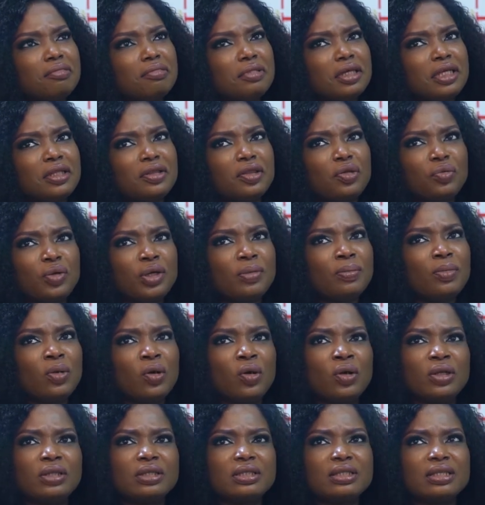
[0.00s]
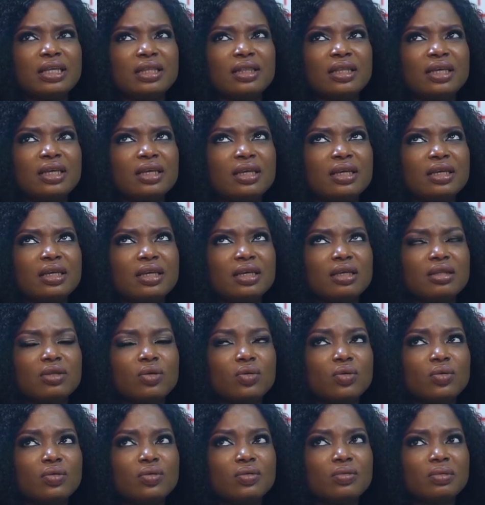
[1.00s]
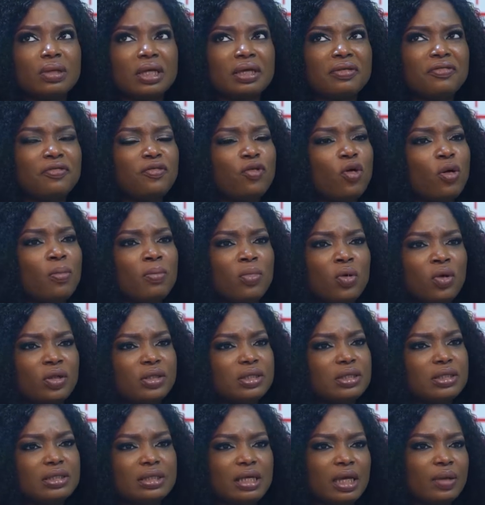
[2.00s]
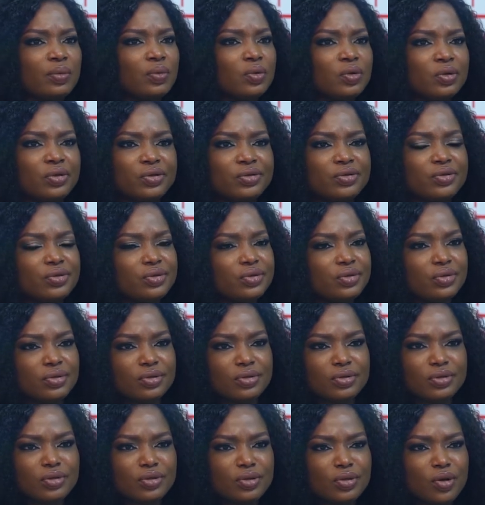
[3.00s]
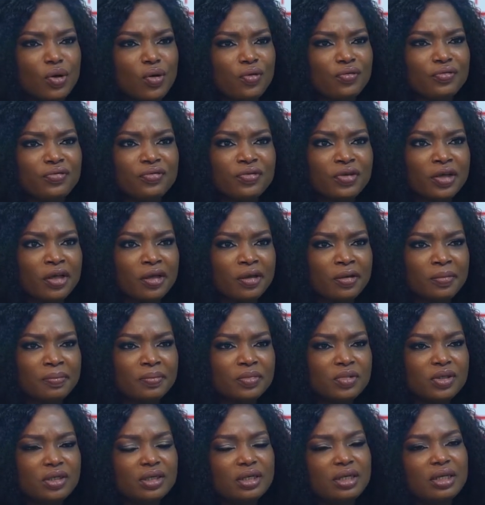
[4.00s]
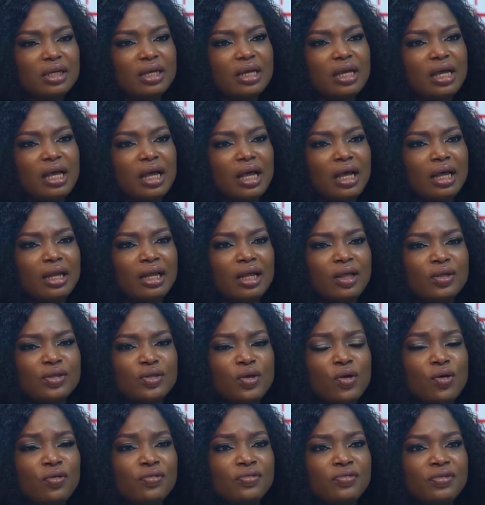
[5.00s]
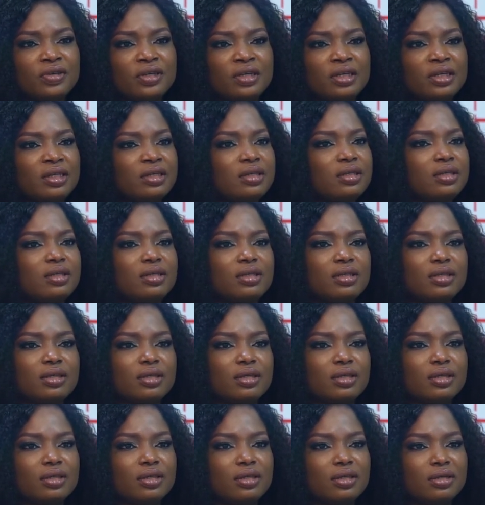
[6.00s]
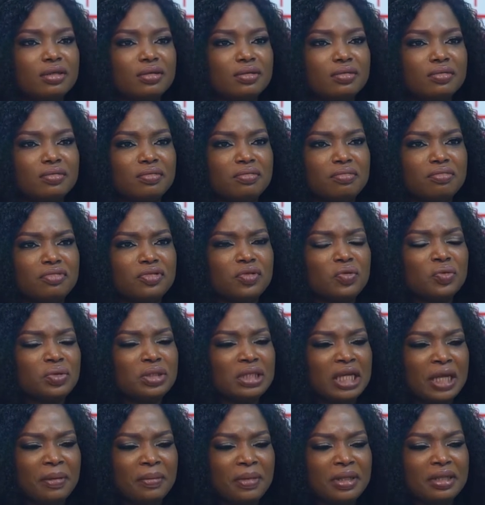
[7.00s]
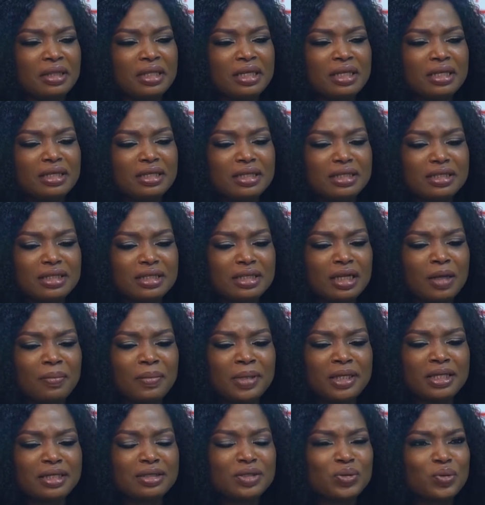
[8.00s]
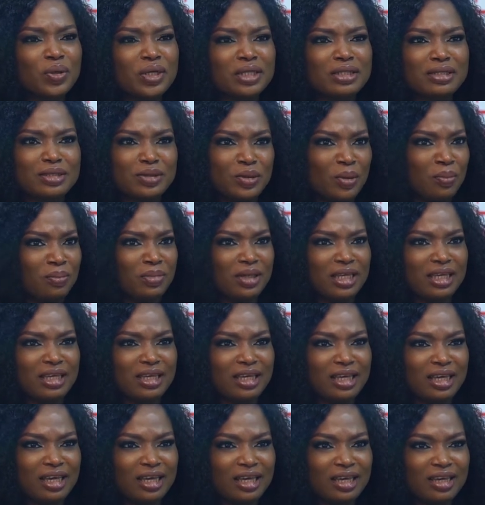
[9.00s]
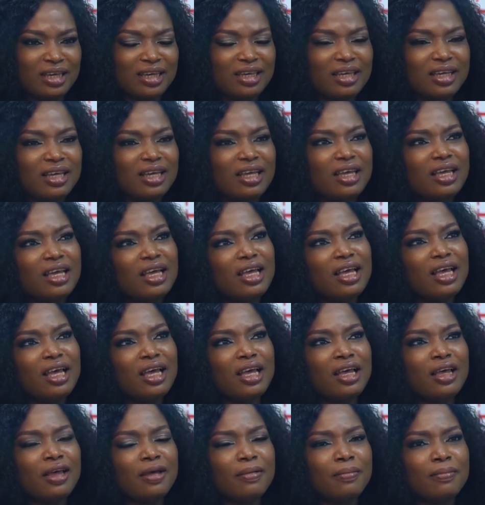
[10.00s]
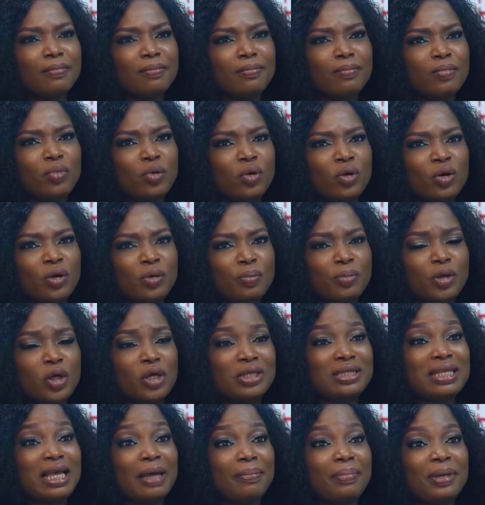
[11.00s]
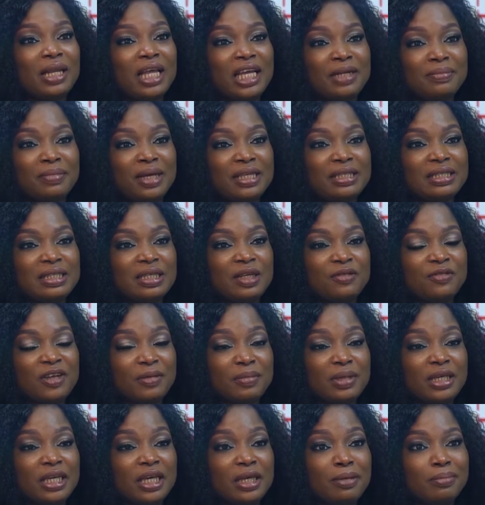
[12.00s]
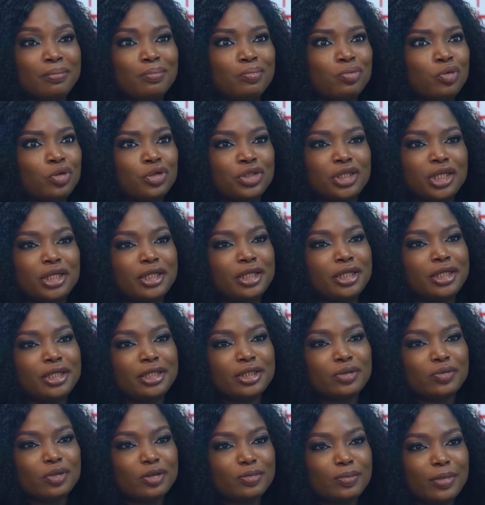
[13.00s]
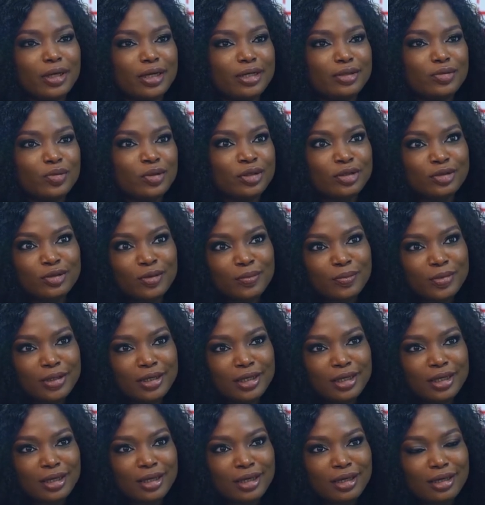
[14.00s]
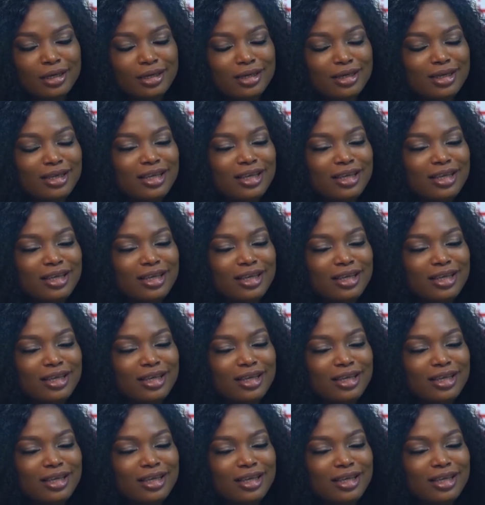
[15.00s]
in 3 months, I think, no, like 4 months, I was confirmed and I was offered full time. I think they now made it 20-something K. But because I applied myself, I became project lead with my 20-something K.